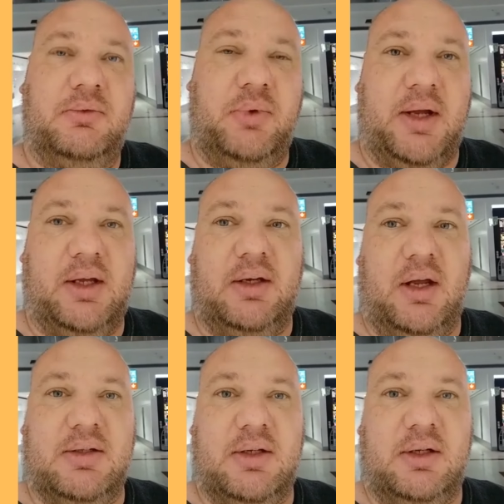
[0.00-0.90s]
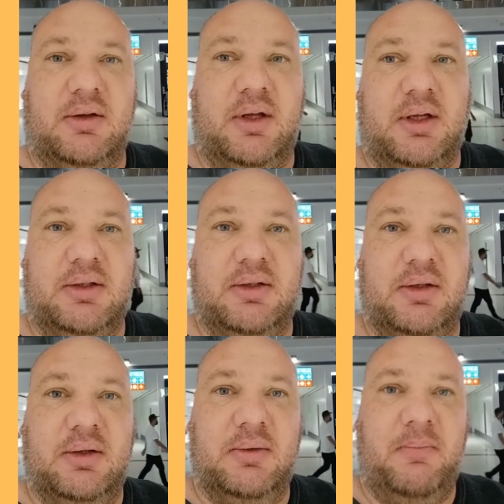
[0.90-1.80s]
recognizing
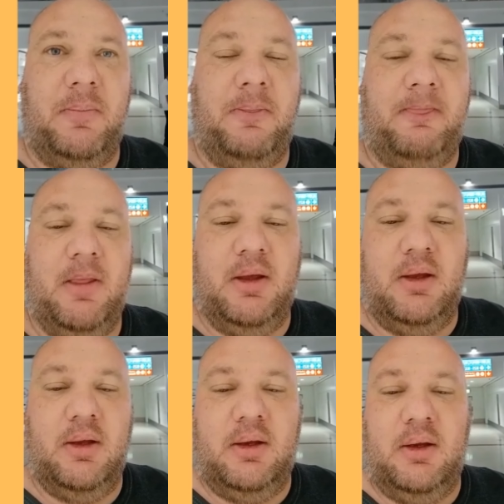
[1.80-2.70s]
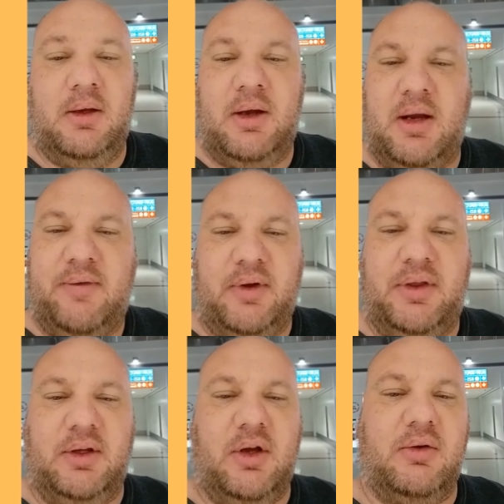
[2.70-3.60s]
that not
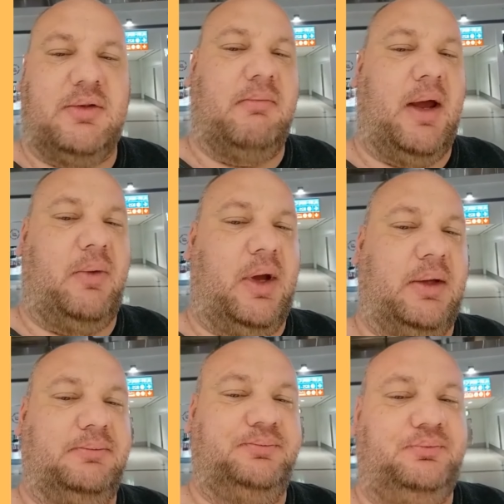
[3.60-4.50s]
everything goes my way.